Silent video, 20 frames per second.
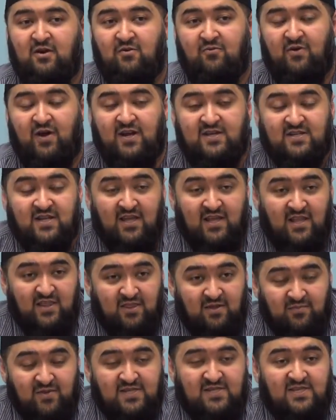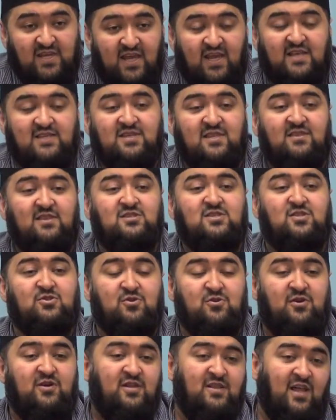Right? The mistake is in this
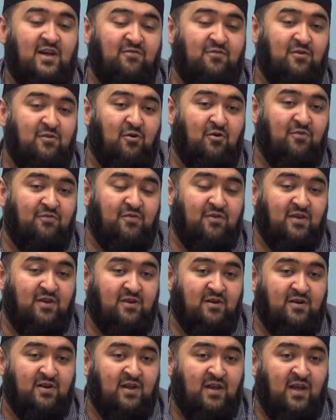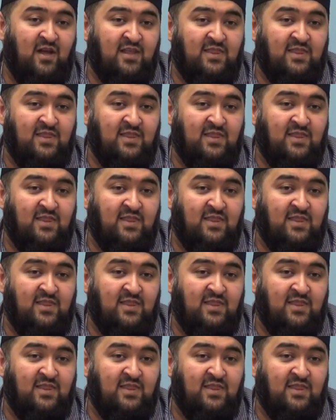third level over here.